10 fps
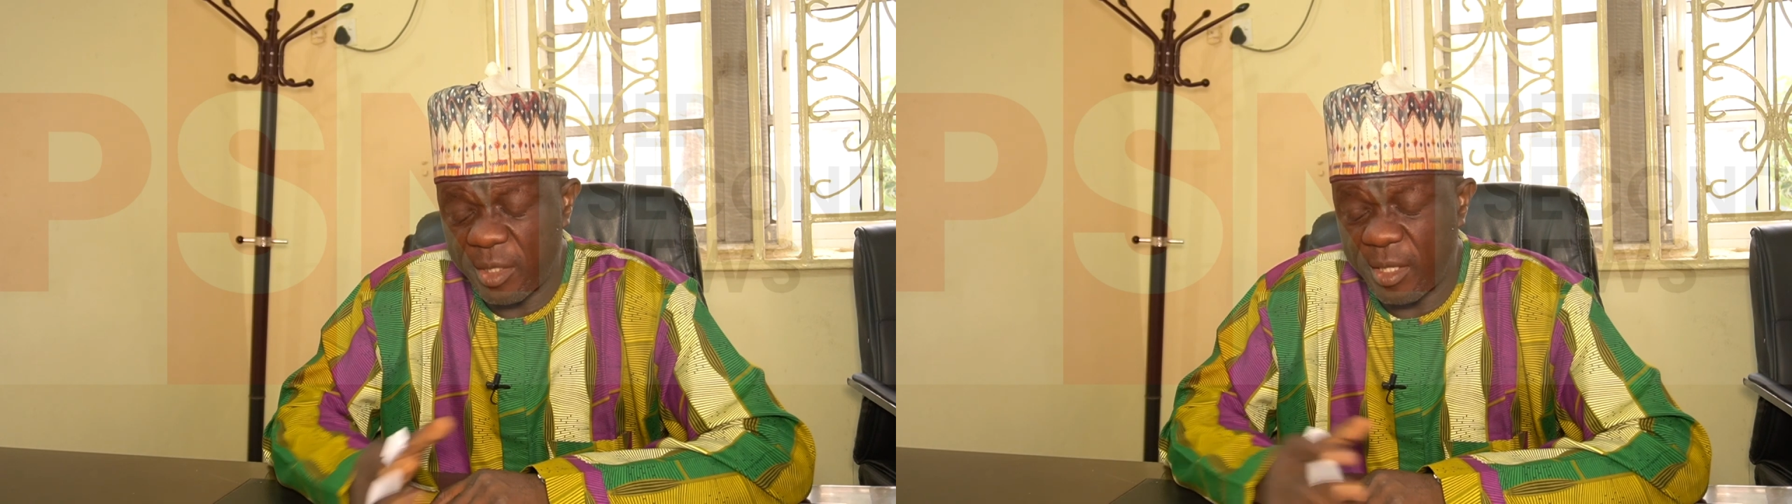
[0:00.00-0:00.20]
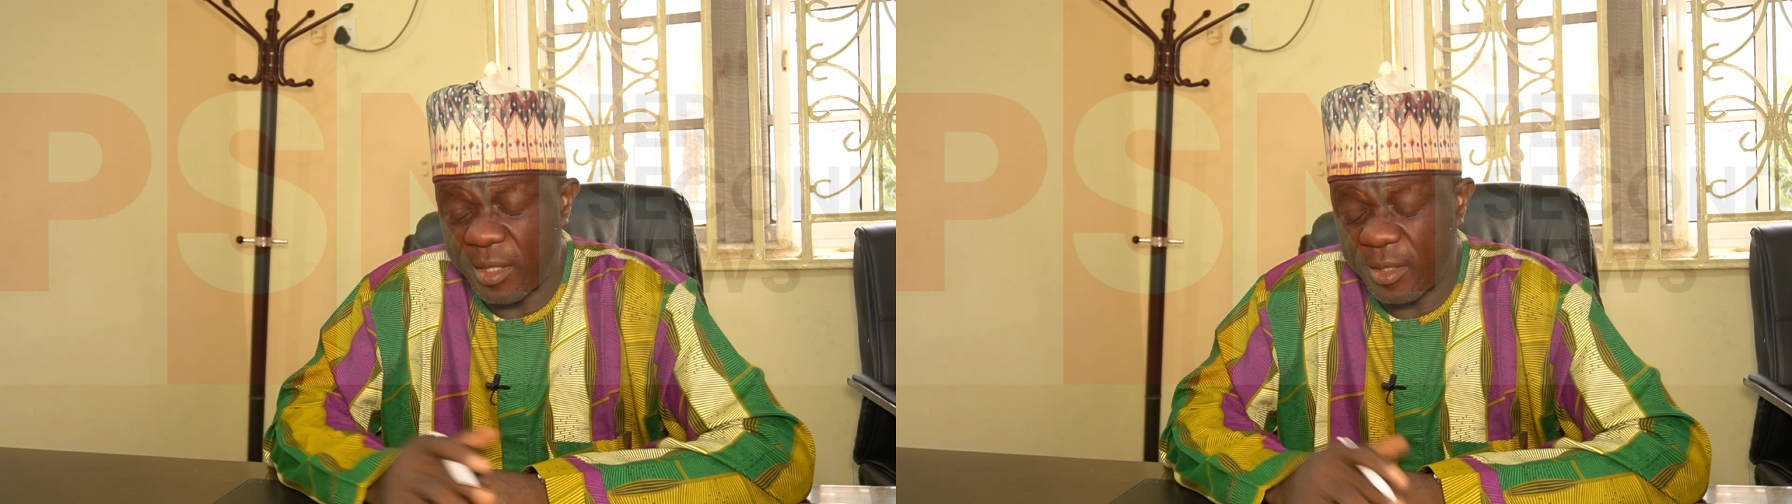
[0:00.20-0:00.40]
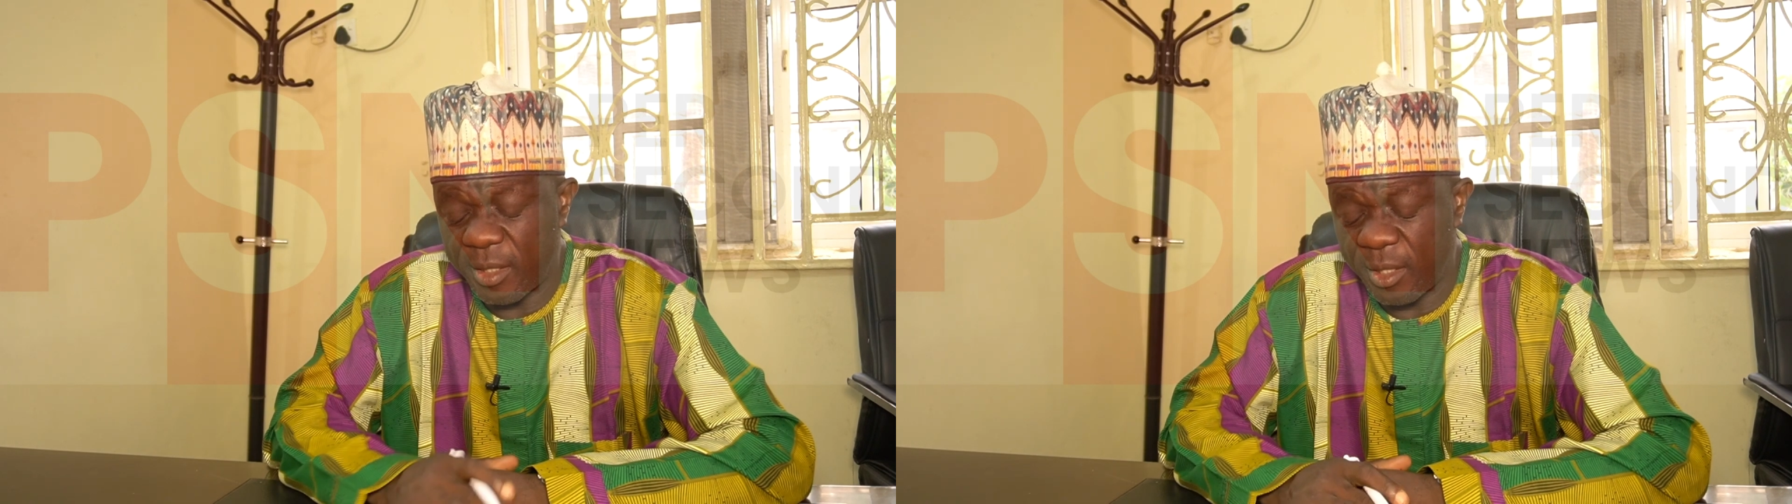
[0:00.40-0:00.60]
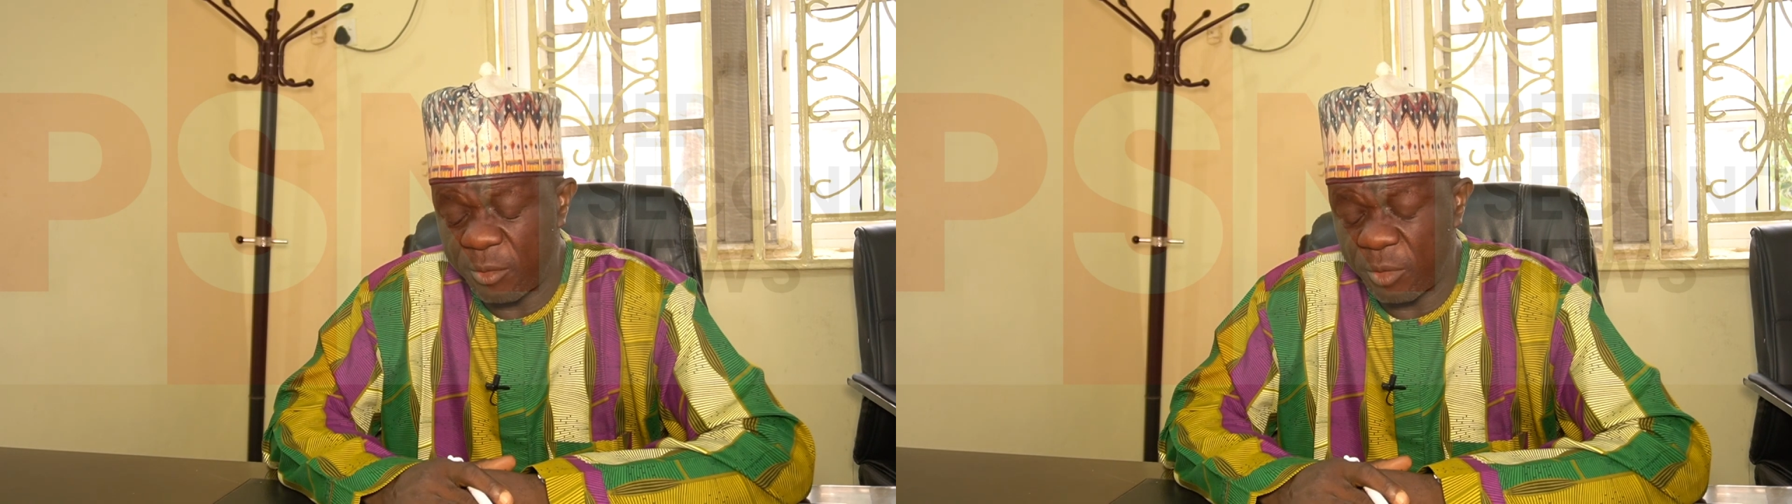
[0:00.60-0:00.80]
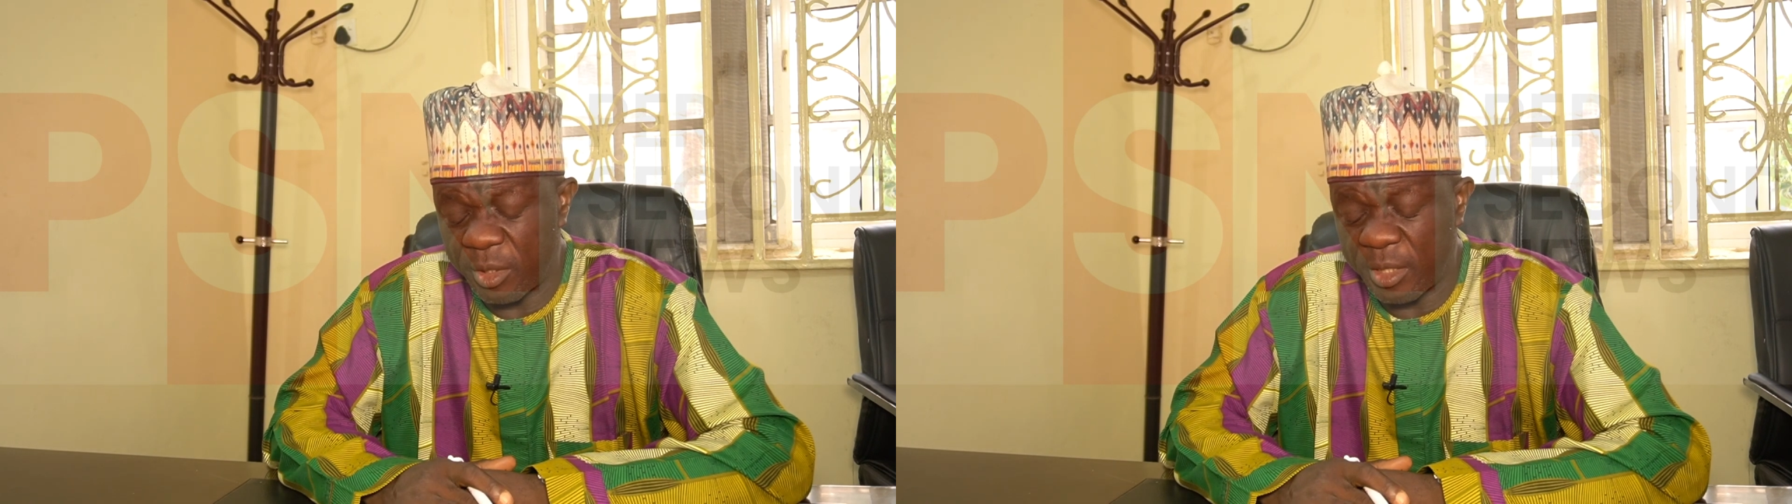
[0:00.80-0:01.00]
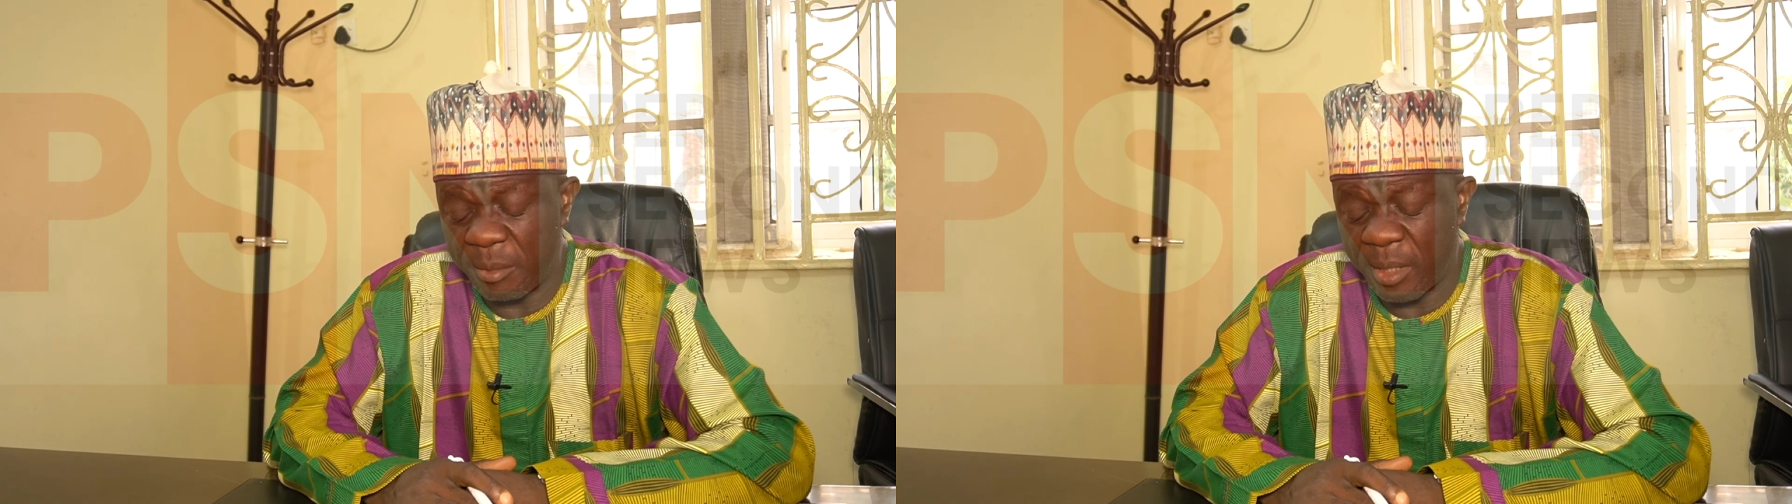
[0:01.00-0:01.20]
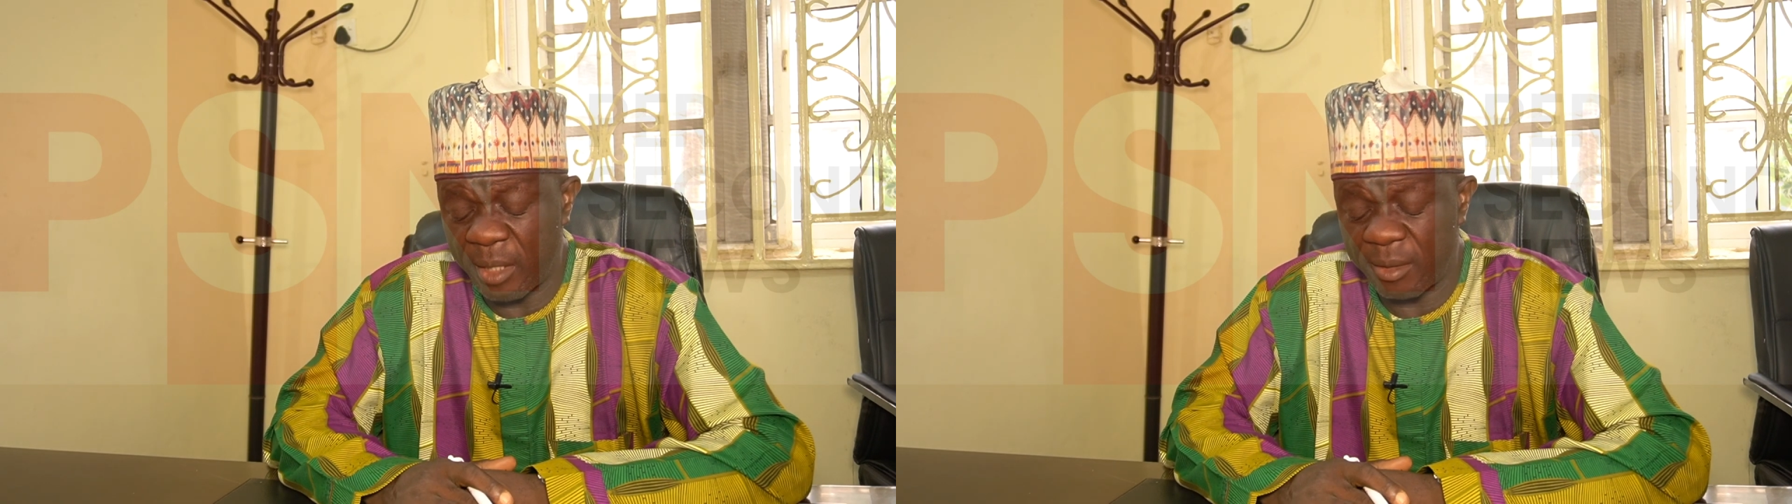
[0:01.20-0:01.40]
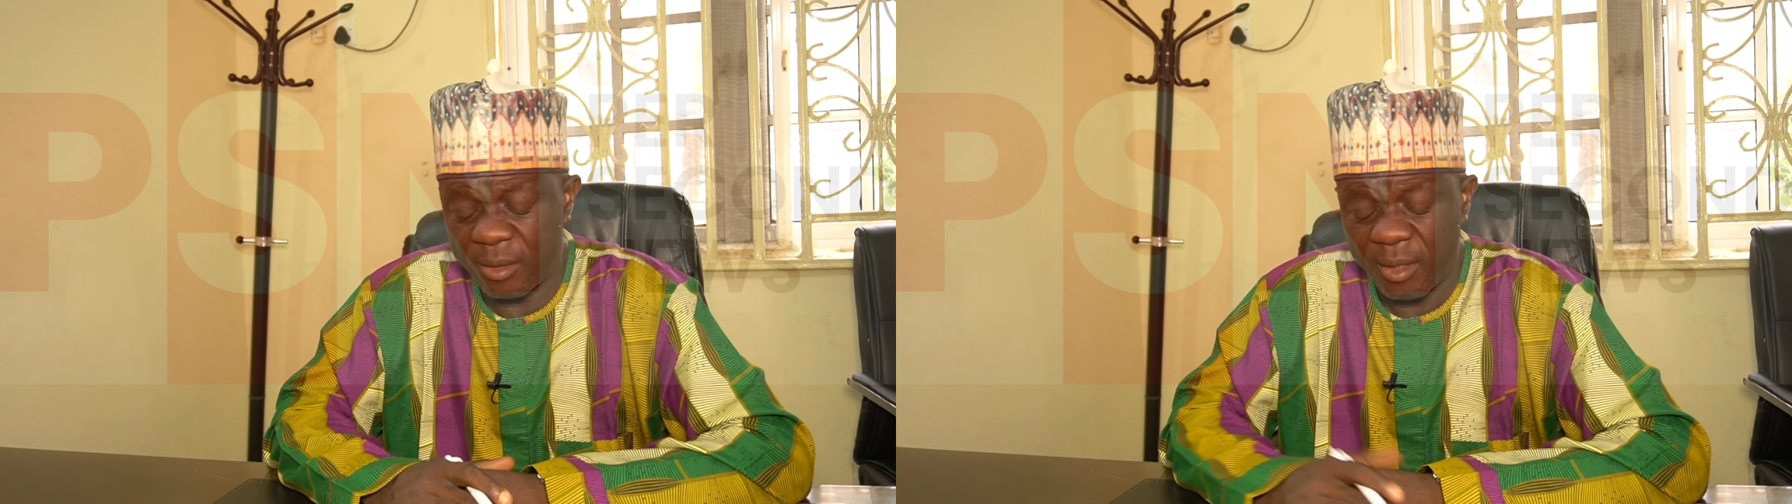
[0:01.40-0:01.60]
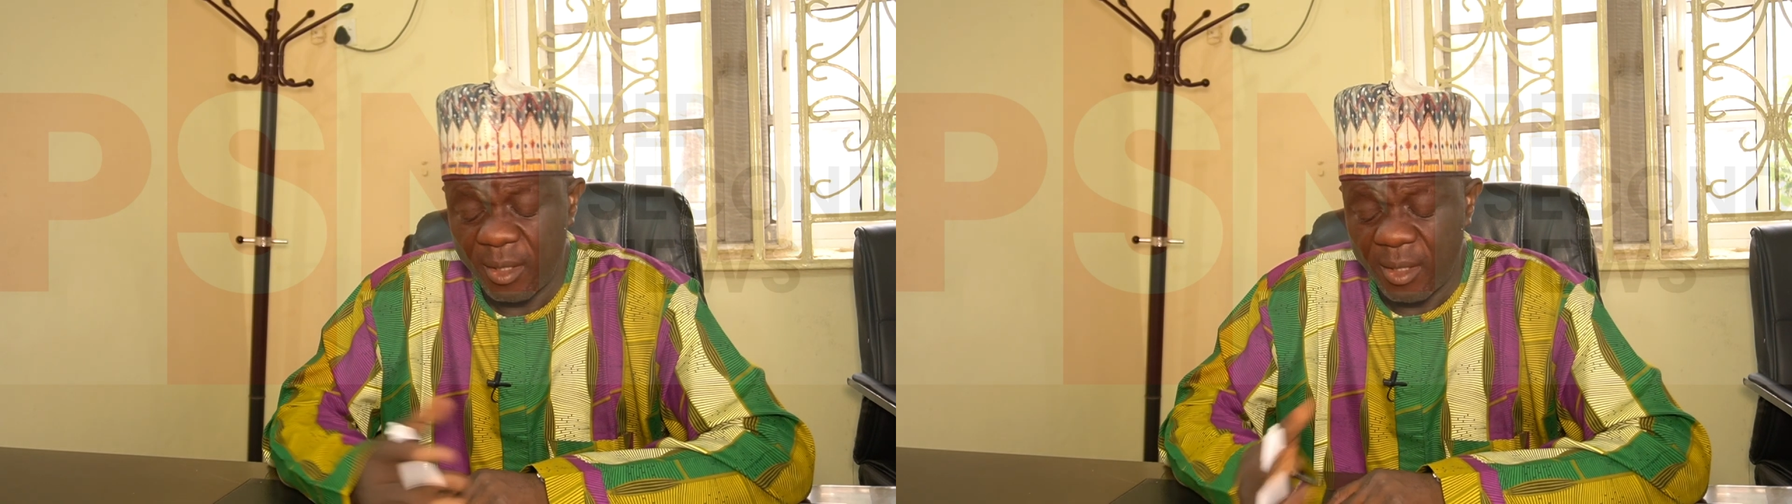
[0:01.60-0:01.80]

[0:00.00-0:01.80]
presidents said it one time that